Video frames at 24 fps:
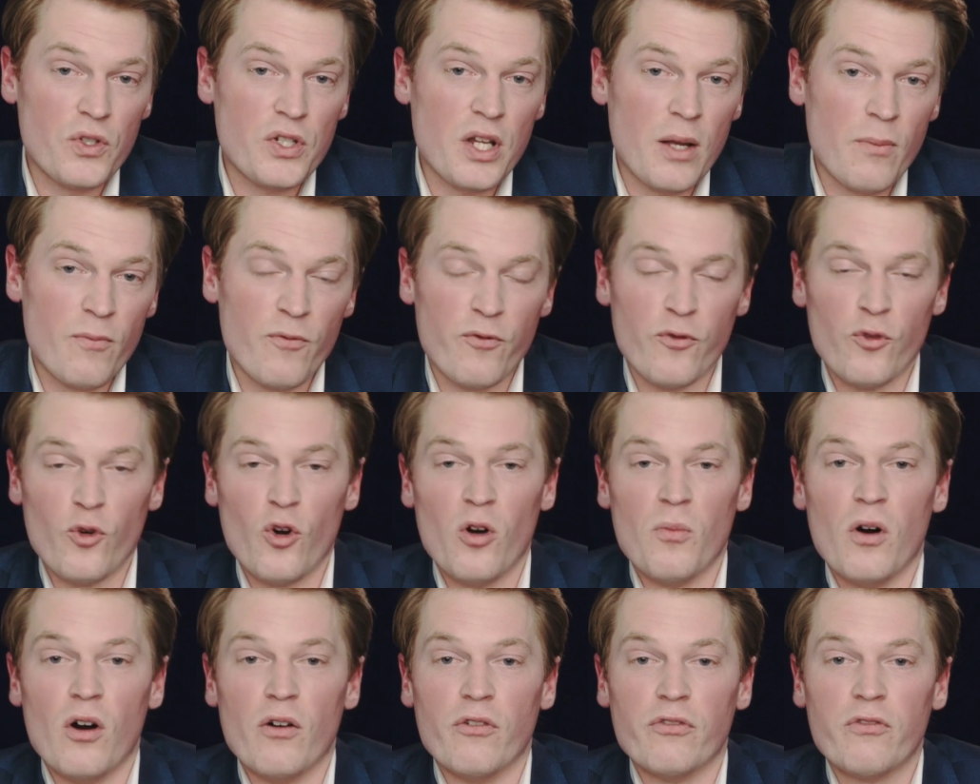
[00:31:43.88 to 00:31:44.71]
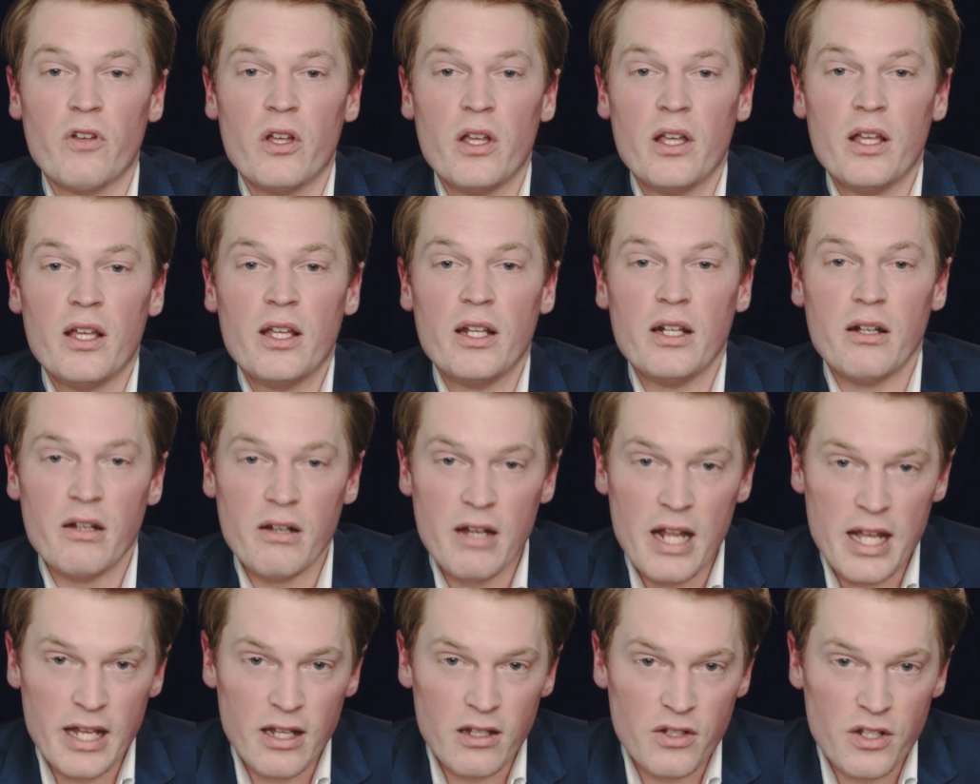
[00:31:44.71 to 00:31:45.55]
some form of
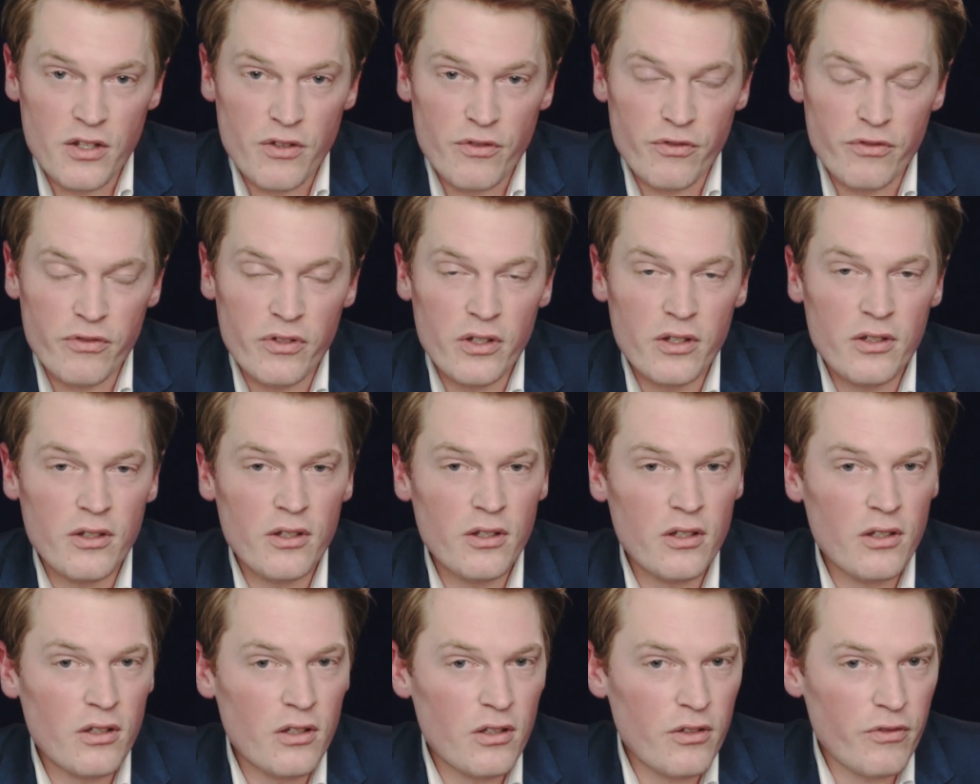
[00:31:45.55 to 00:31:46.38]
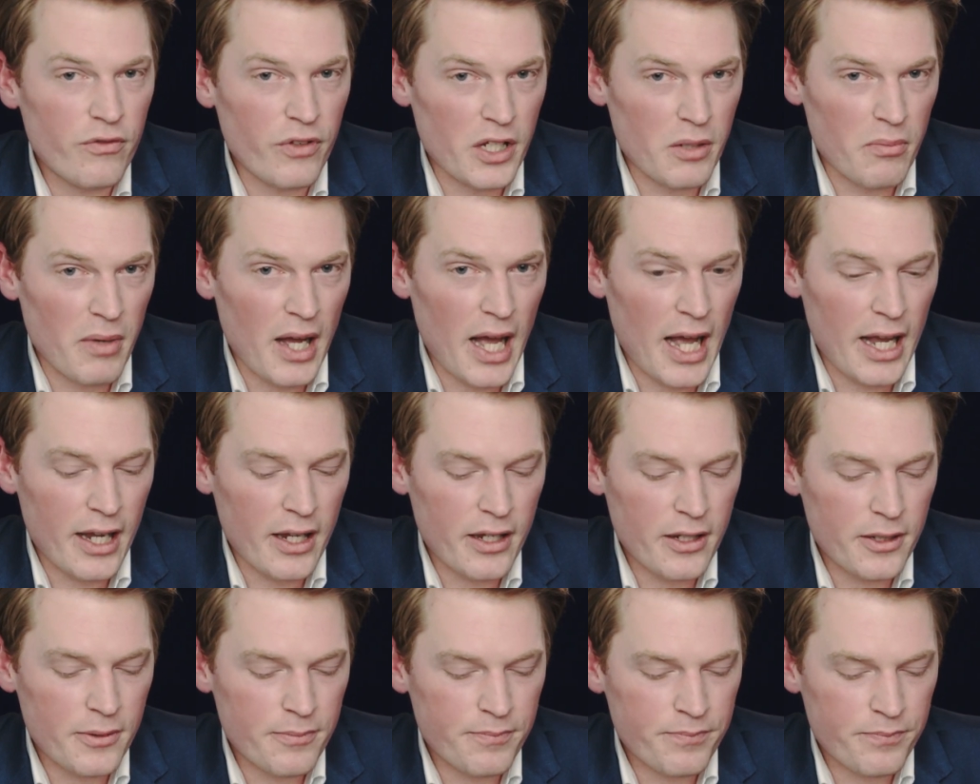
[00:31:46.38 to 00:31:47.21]
negative
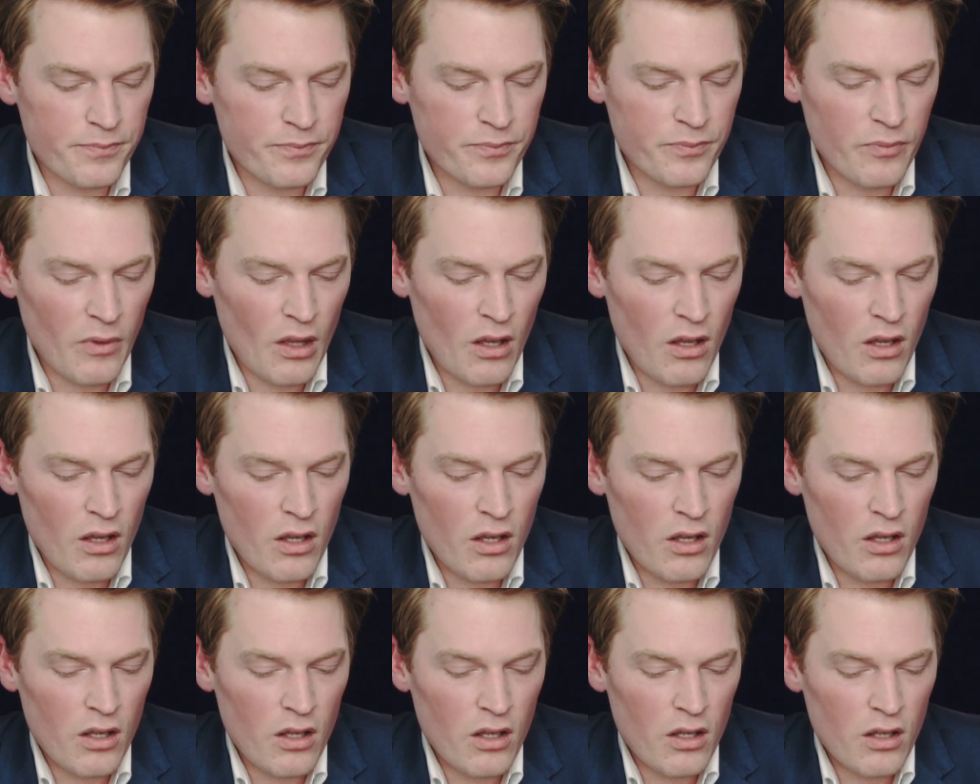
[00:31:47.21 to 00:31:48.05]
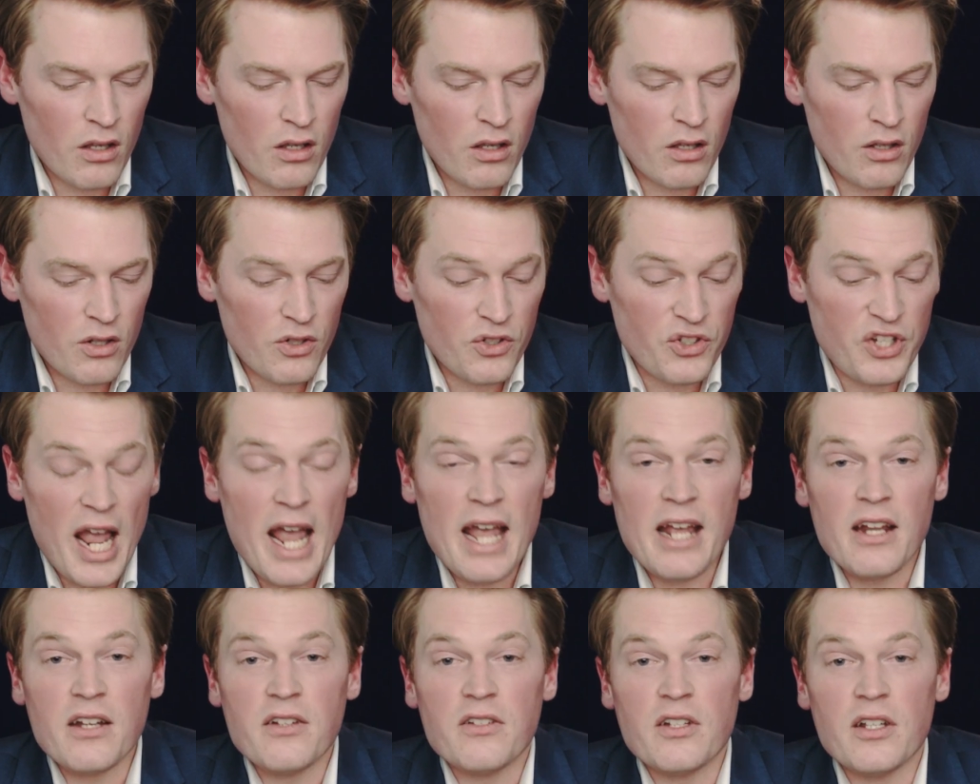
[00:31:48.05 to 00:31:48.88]
feedback.
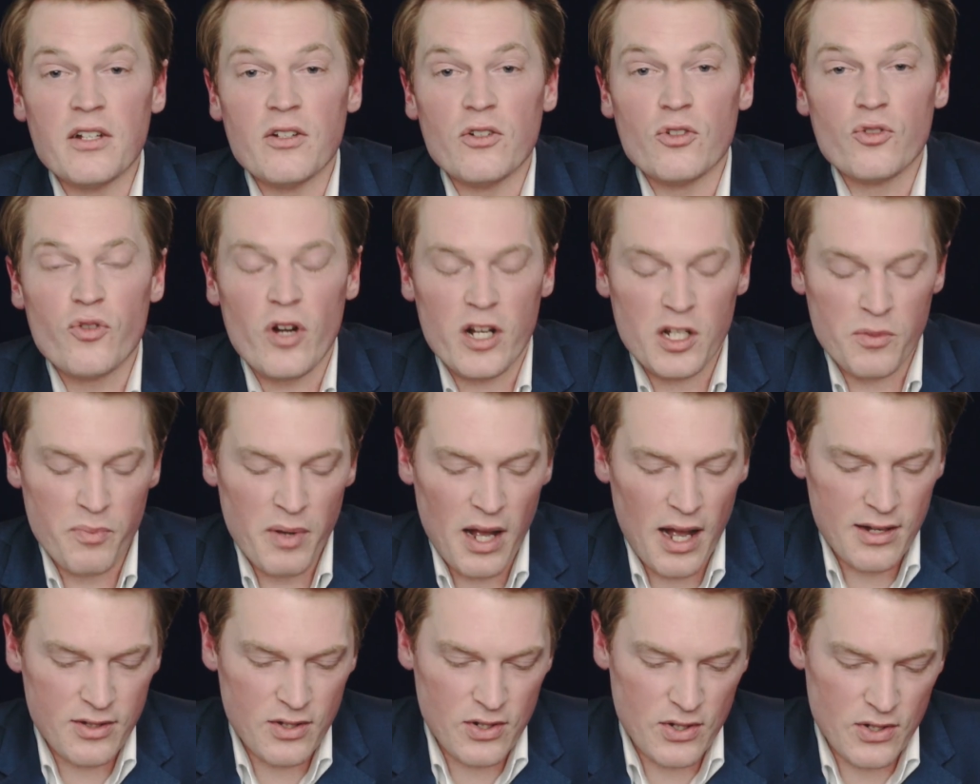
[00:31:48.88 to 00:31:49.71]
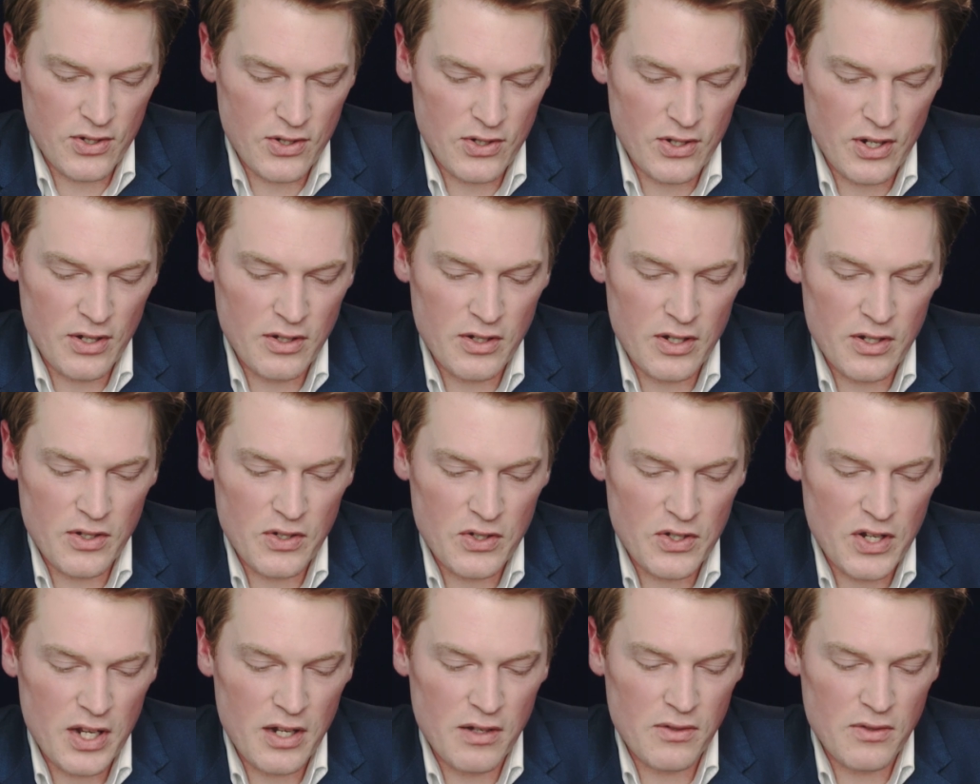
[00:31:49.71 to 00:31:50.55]
Dead in trespasses and in
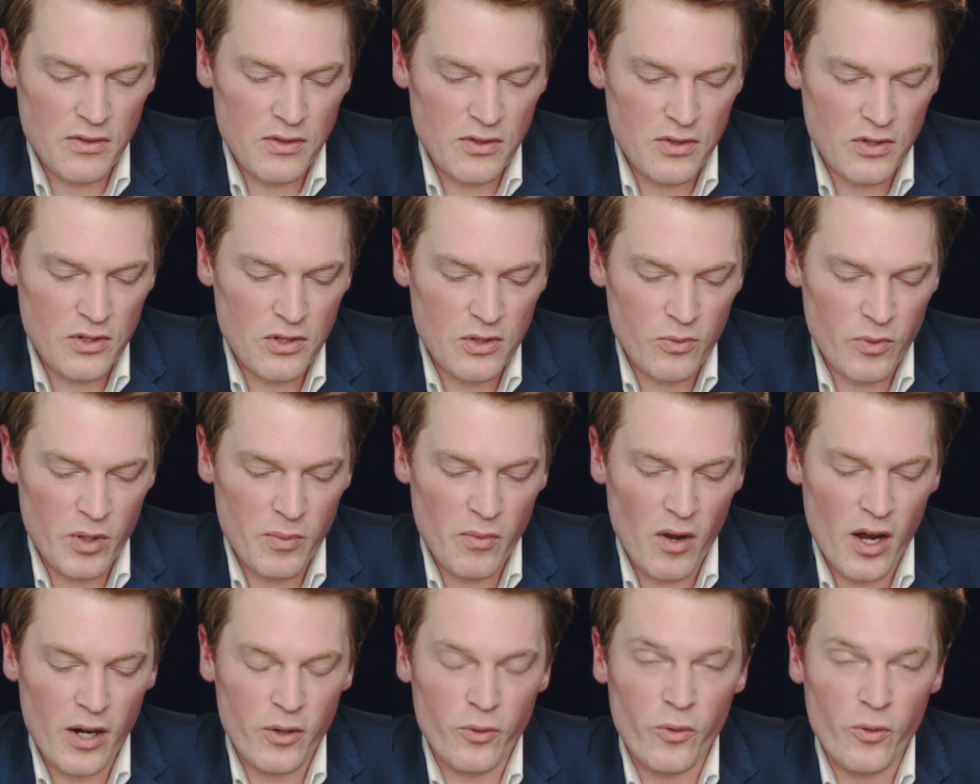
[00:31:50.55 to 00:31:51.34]
sins, we might